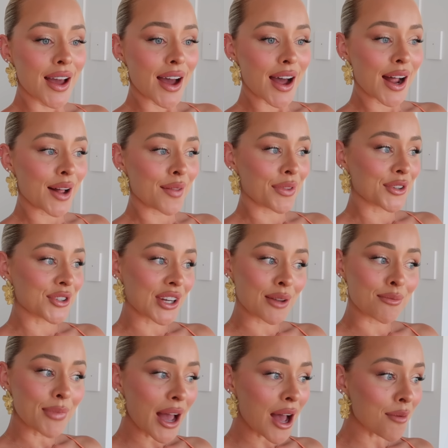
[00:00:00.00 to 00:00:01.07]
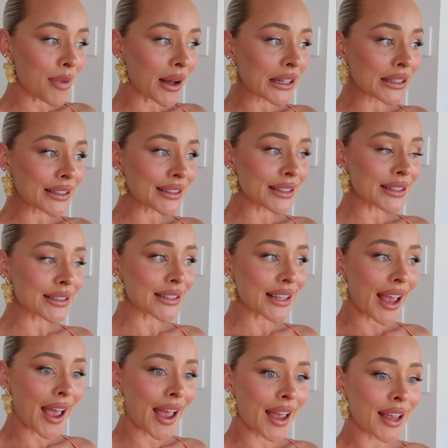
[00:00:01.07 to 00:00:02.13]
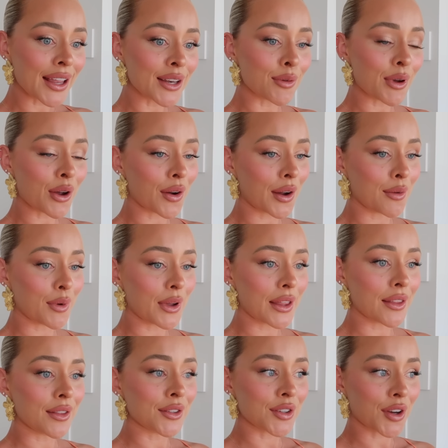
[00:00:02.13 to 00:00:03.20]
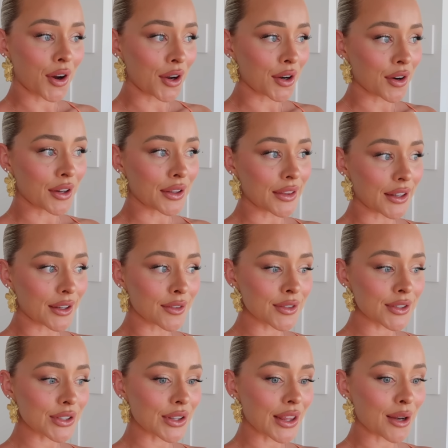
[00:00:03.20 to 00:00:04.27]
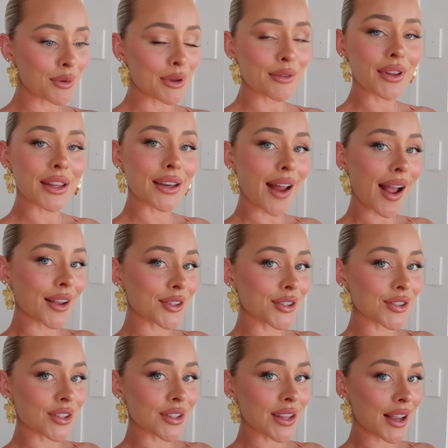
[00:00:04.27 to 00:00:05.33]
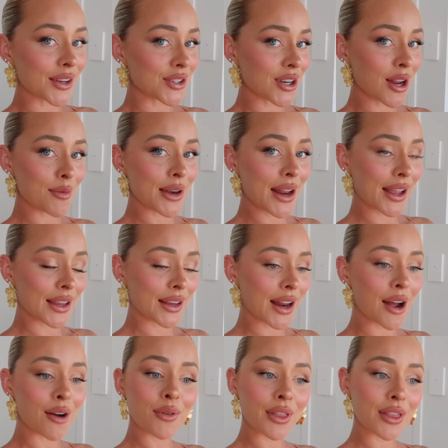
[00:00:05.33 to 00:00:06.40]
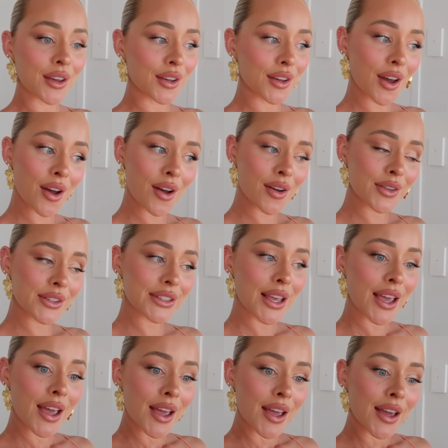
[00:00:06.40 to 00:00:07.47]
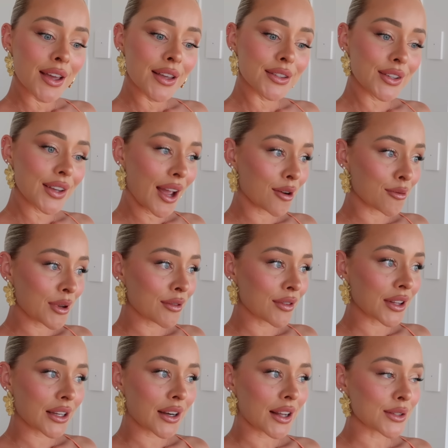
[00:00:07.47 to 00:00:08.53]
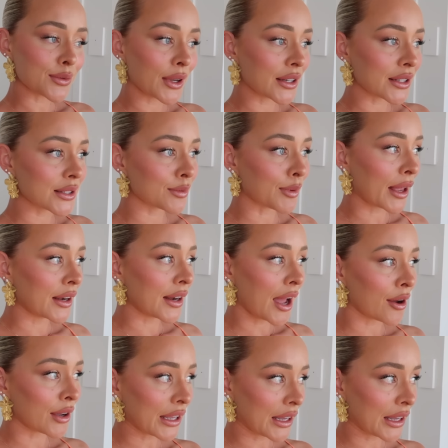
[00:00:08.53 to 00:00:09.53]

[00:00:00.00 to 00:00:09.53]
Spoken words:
the chicken bao buns, and we're going with Dakota and Liv, so that'll be really nice, just catching up and hanging out with the girls. So yeah, it'll be a really nice way to spend our